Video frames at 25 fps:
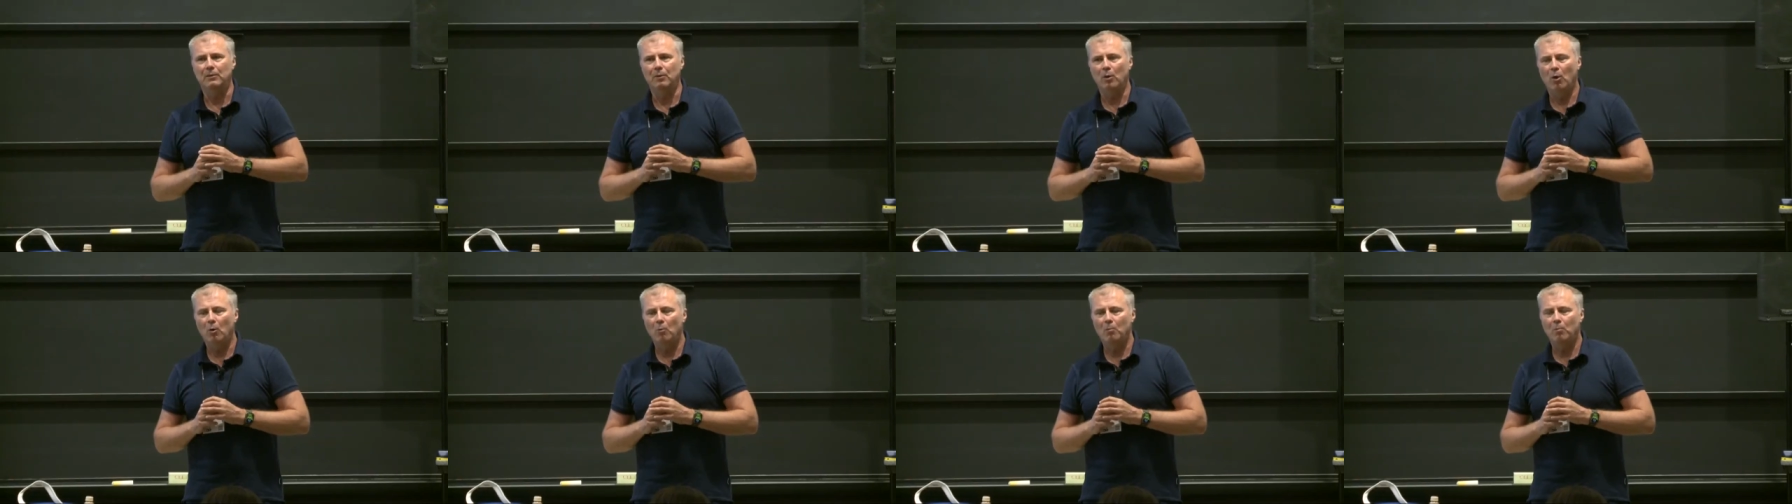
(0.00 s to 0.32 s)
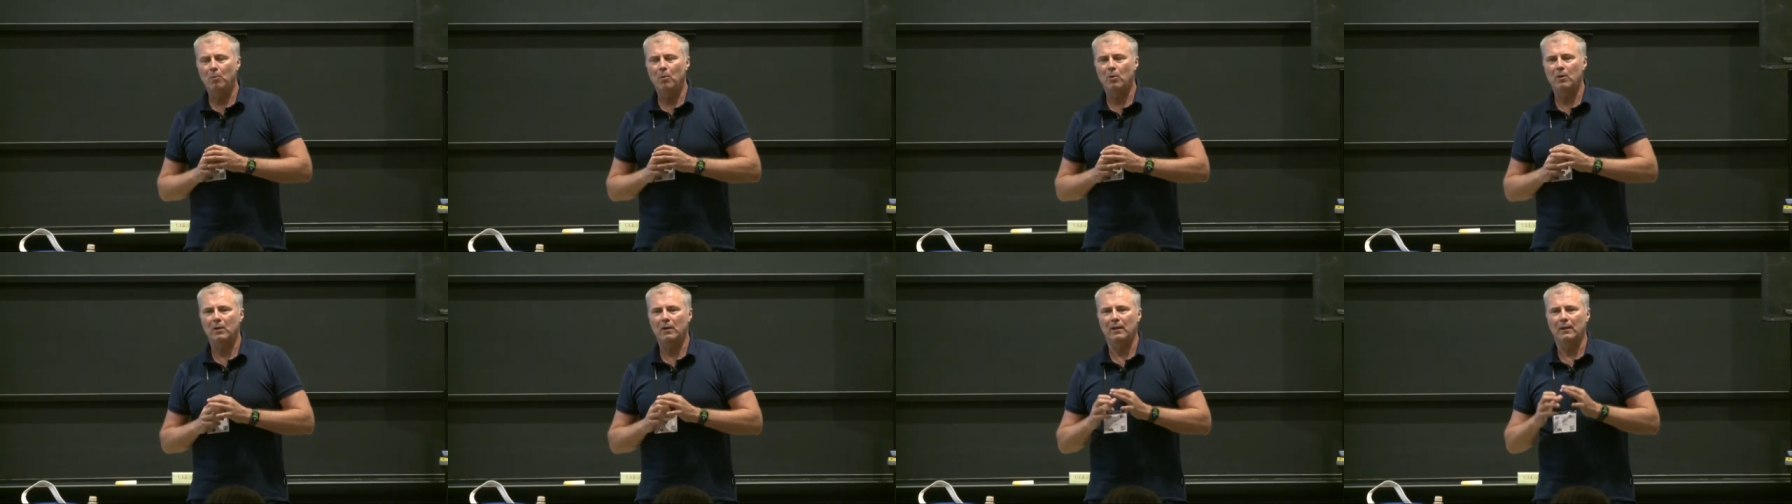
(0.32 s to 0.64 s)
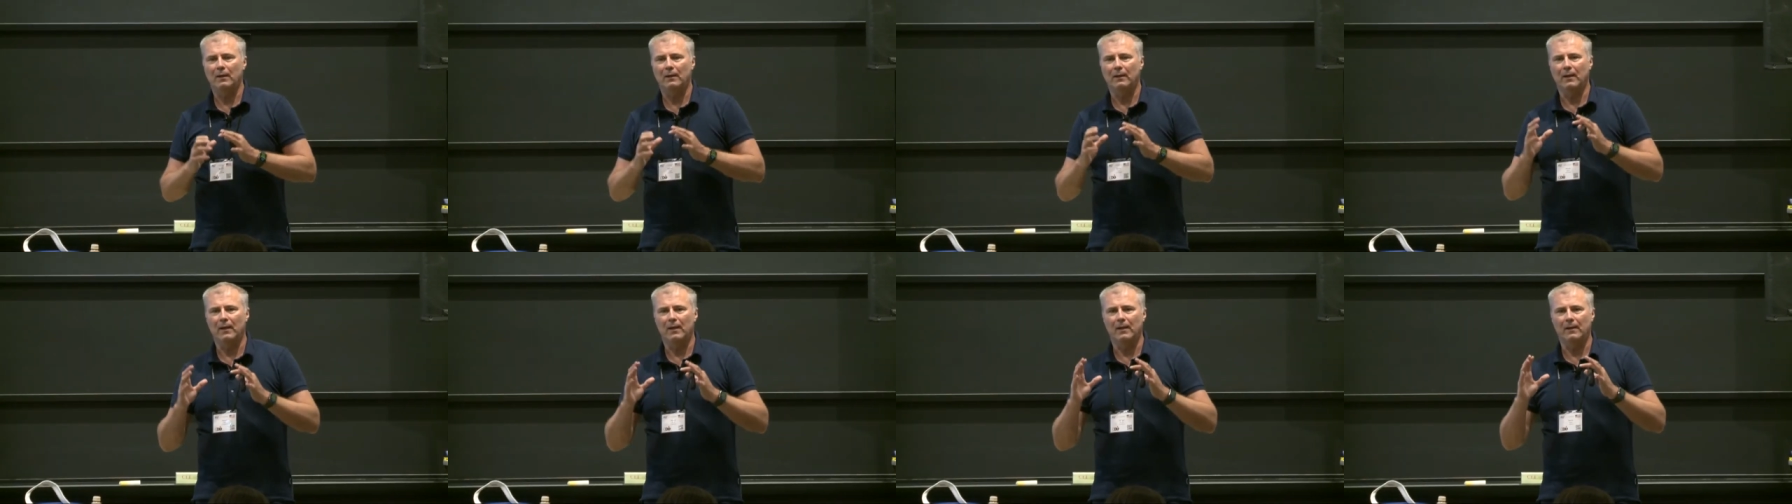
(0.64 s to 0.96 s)
notebook,
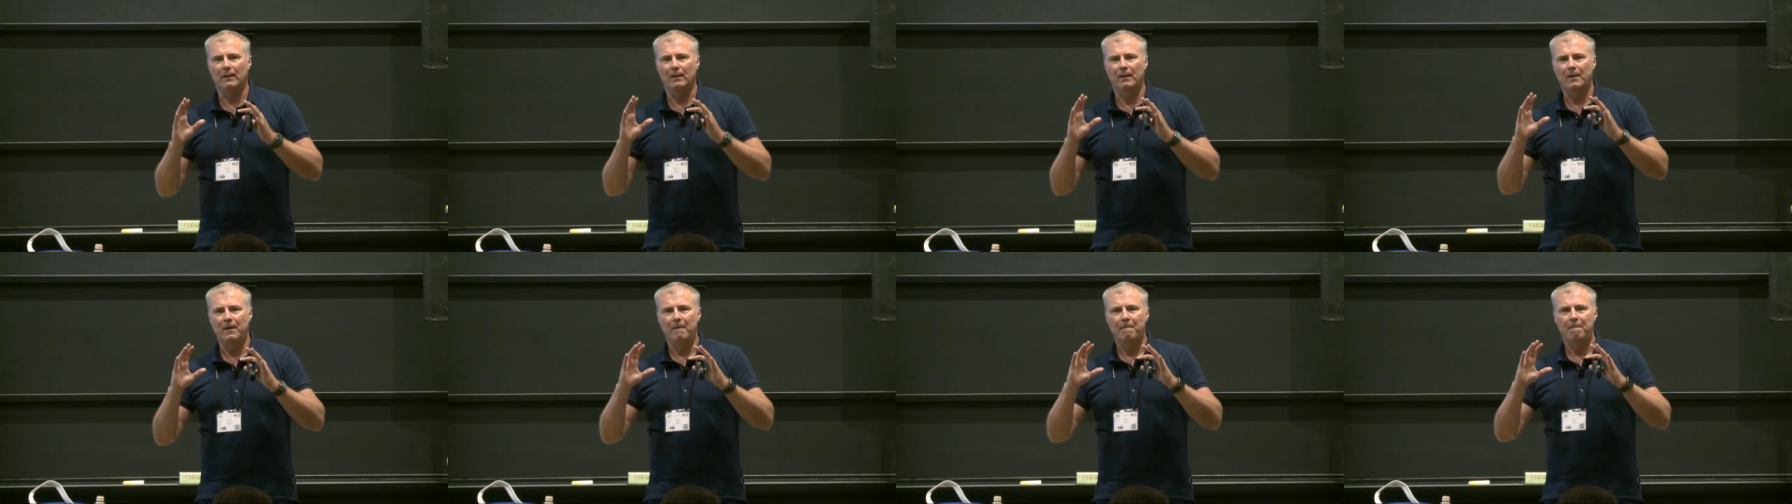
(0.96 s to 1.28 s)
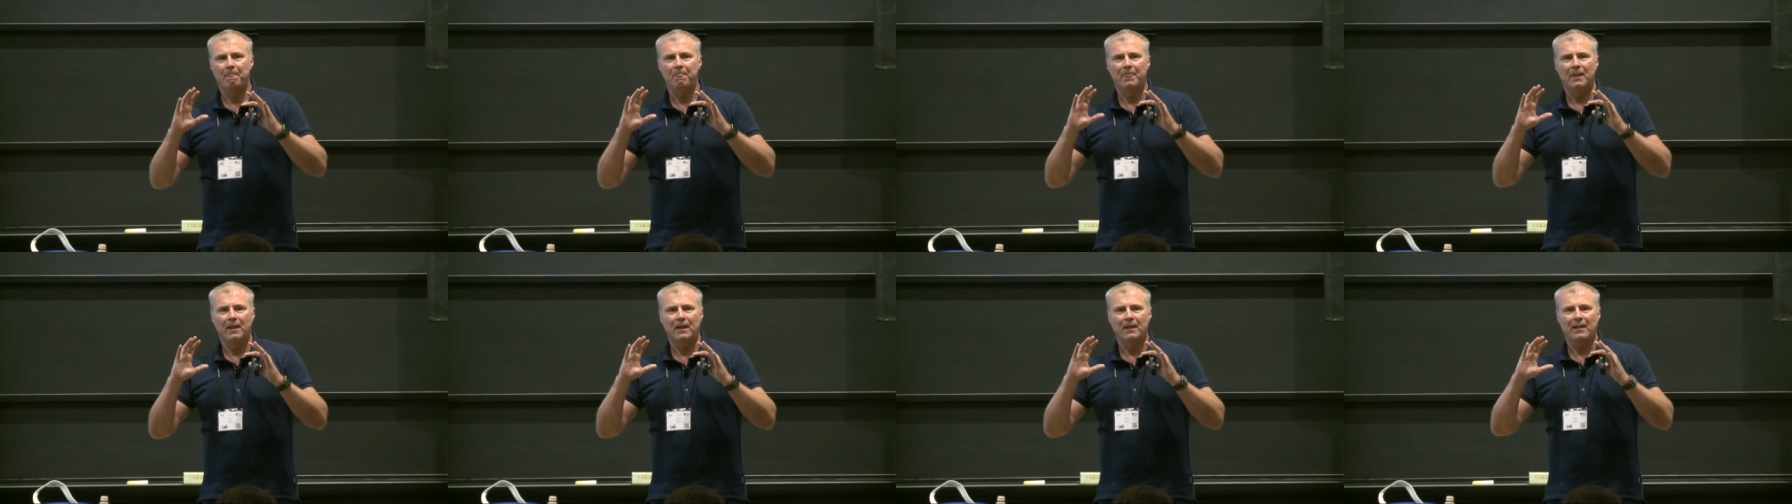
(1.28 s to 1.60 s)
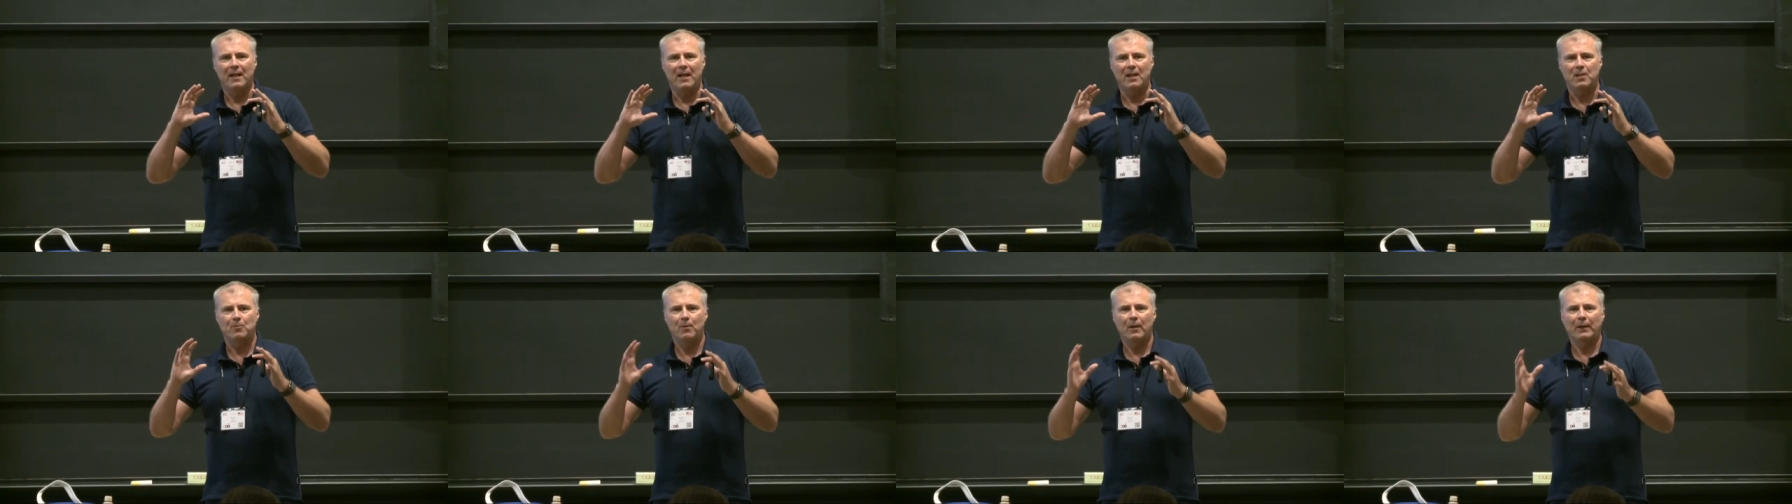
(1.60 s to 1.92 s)
and
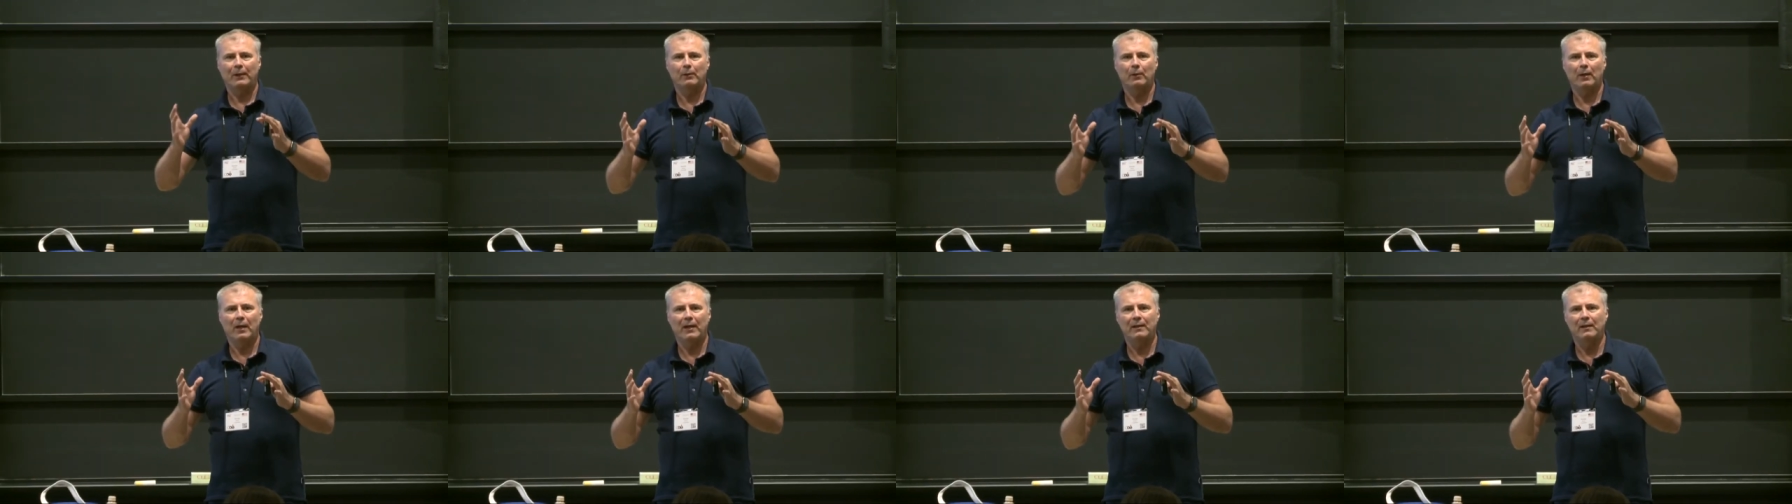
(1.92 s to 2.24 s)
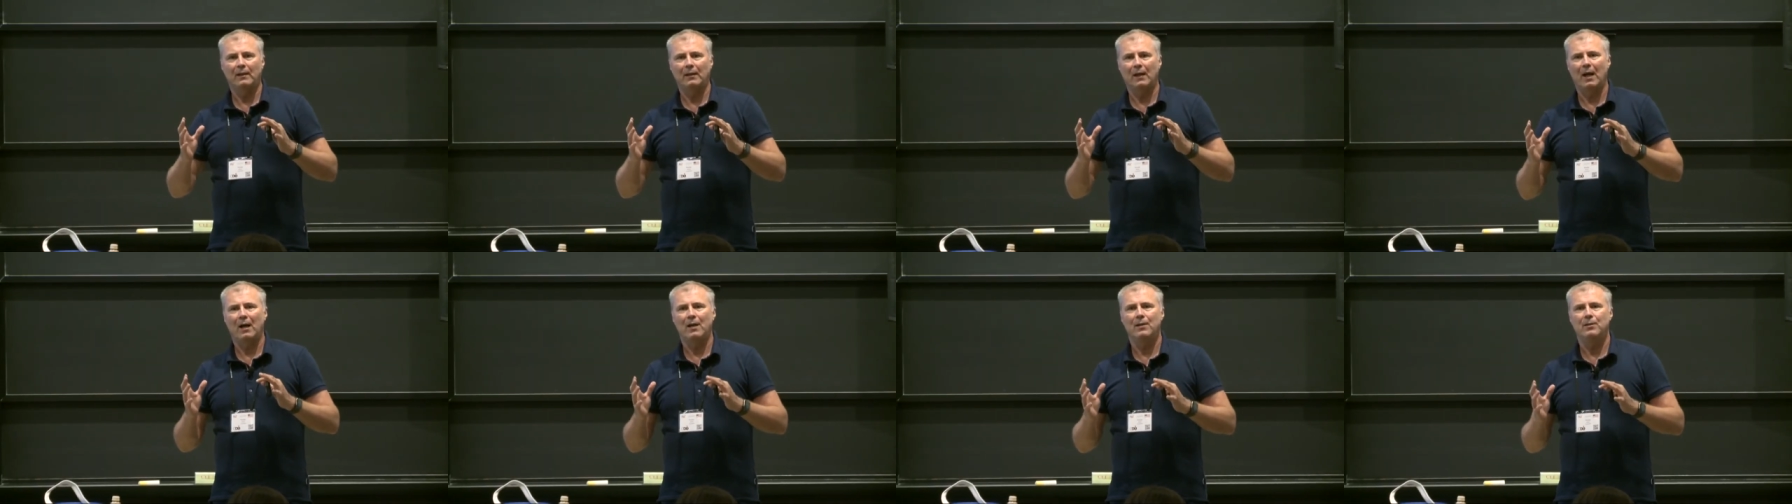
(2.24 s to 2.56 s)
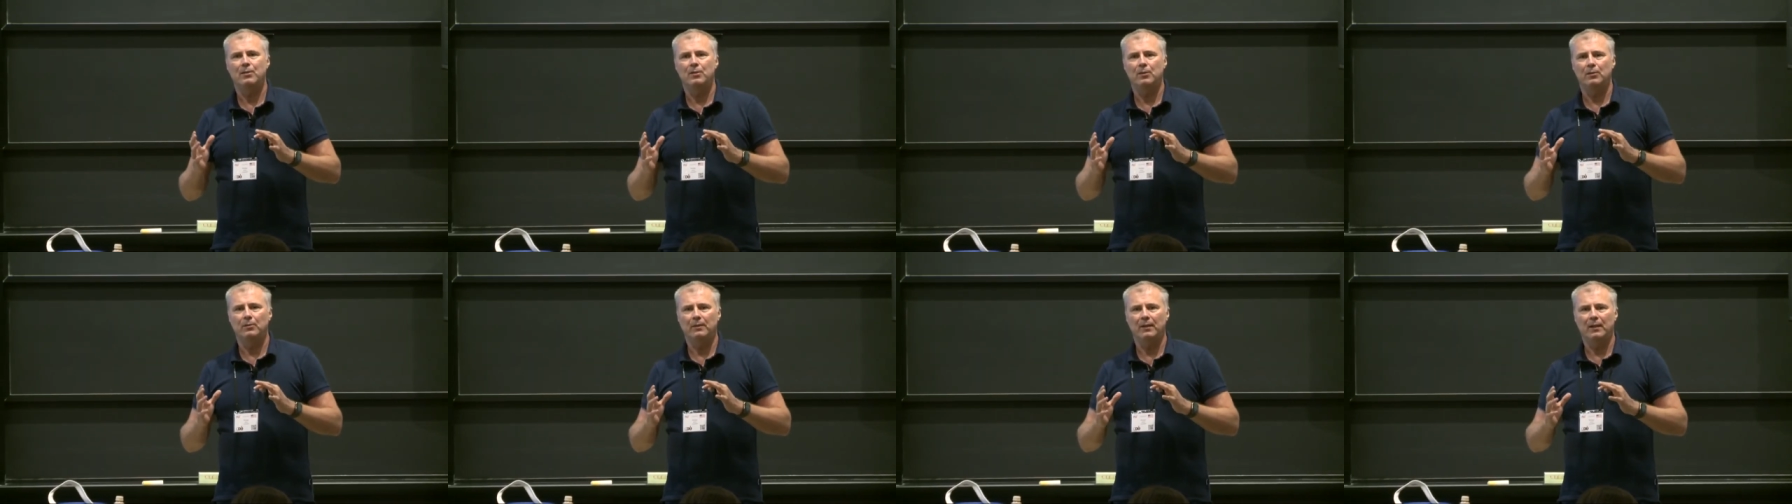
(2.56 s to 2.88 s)
that's where you
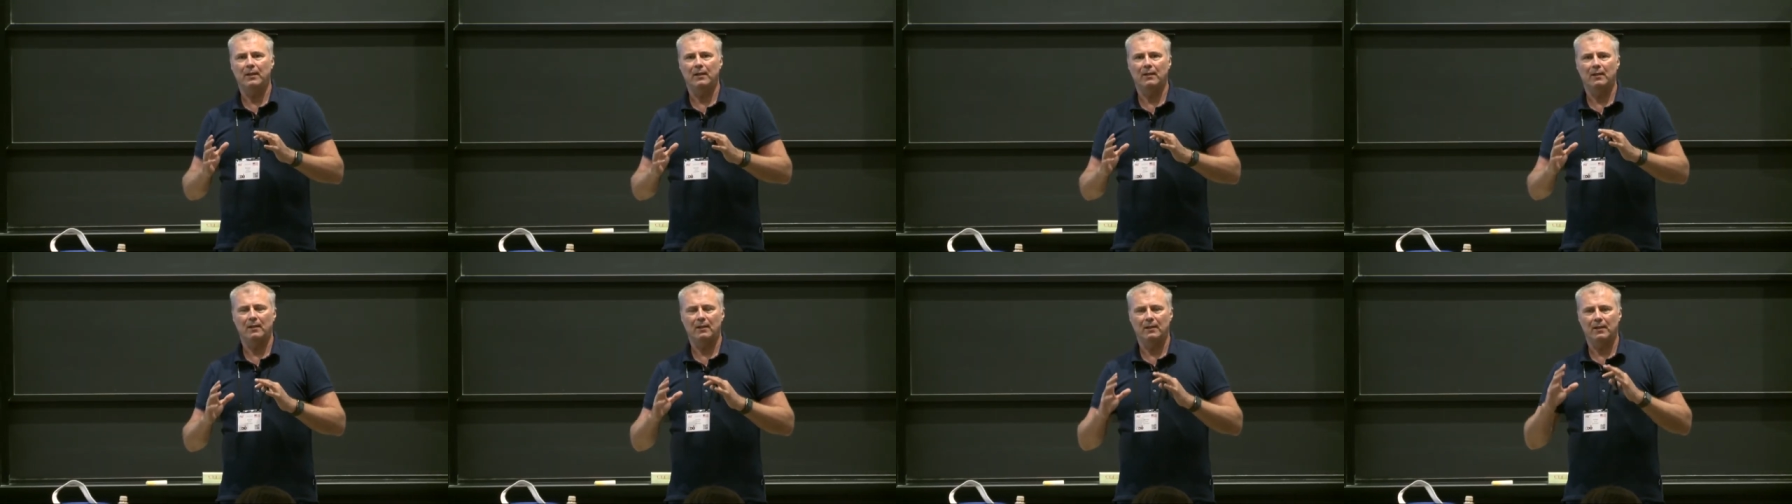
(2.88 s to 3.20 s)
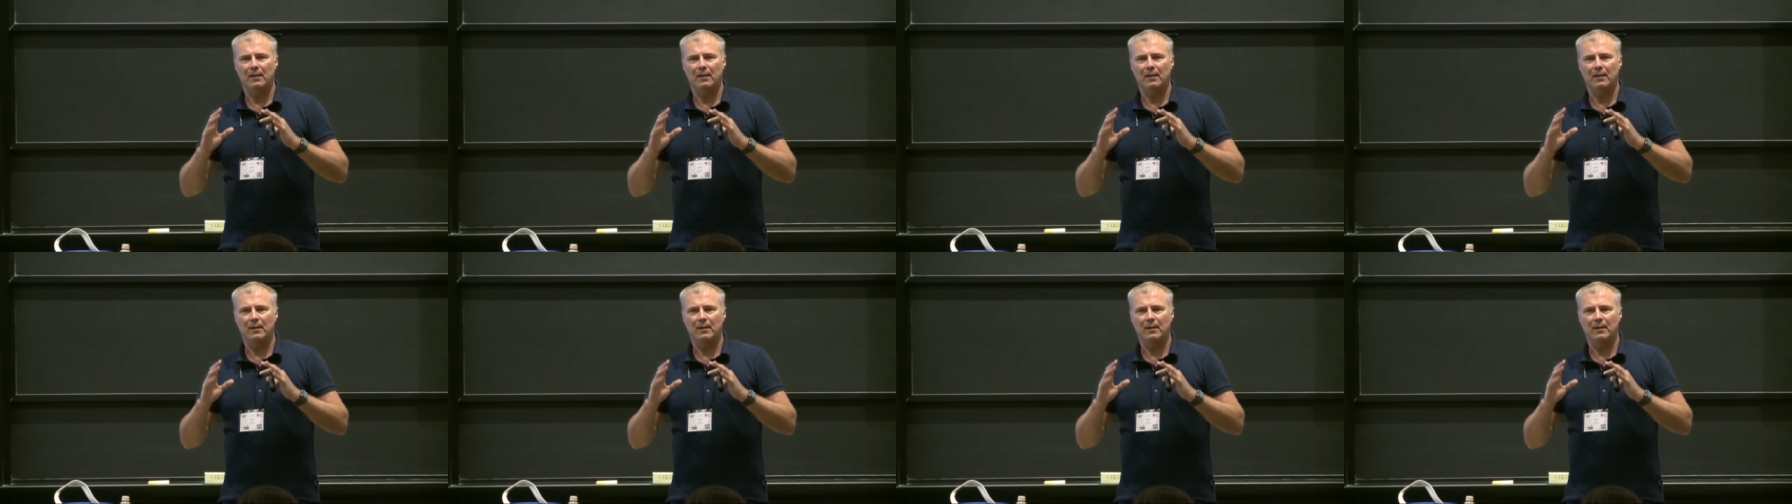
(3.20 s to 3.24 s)
analyze your data,